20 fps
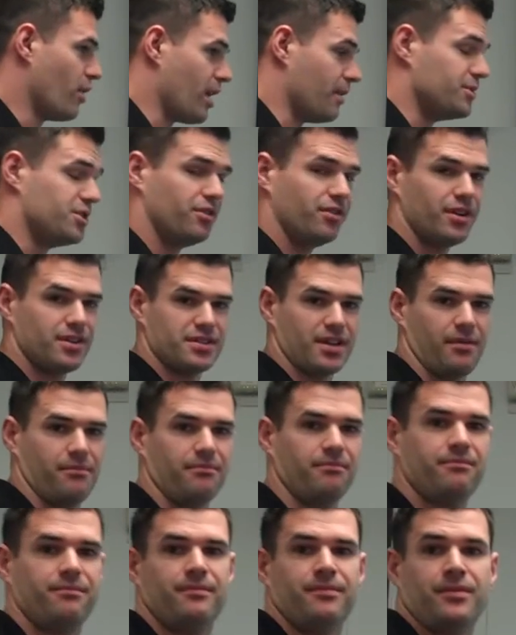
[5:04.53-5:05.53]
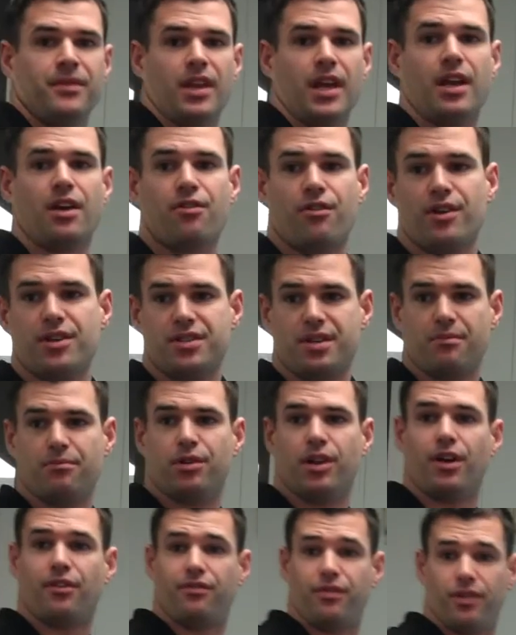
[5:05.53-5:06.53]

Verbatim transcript: What I'm doing is I'm increasing blood